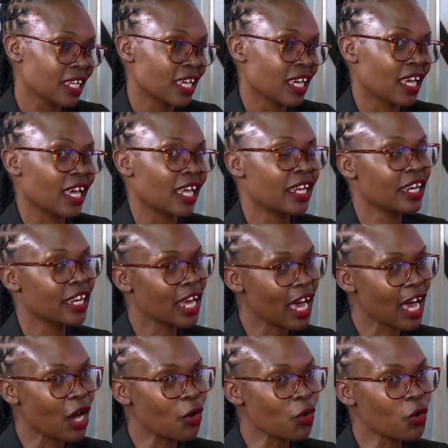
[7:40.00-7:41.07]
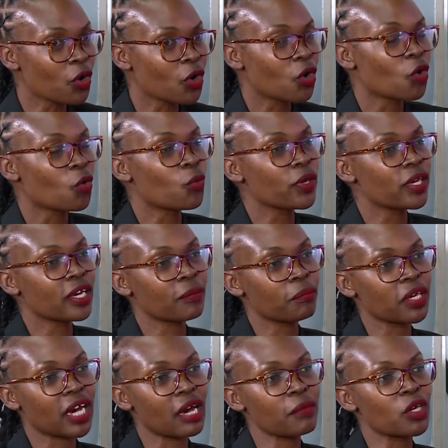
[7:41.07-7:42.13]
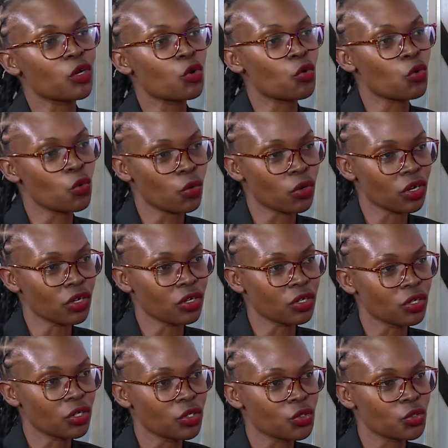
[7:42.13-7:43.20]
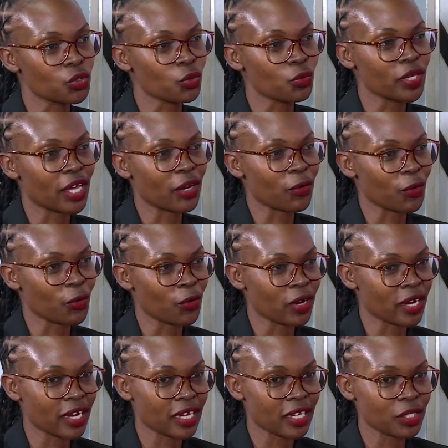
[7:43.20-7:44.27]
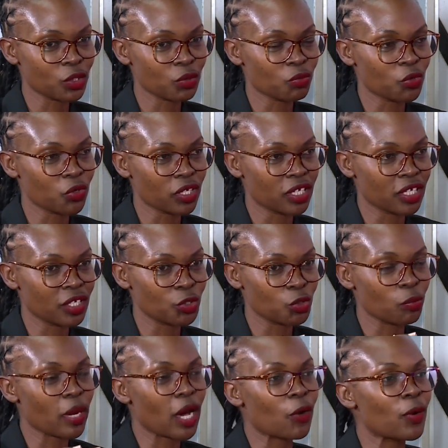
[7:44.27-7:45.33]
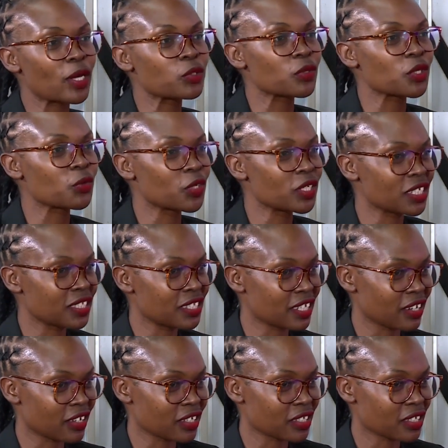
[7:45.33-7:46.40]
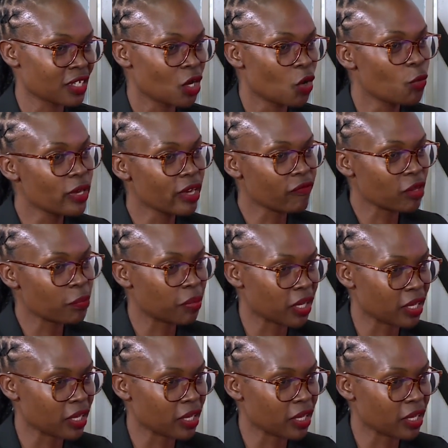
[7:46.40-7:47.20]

And now we are becoming cool, so we are no longer smoking tobacco as we know it in cigarettes. We are vaping.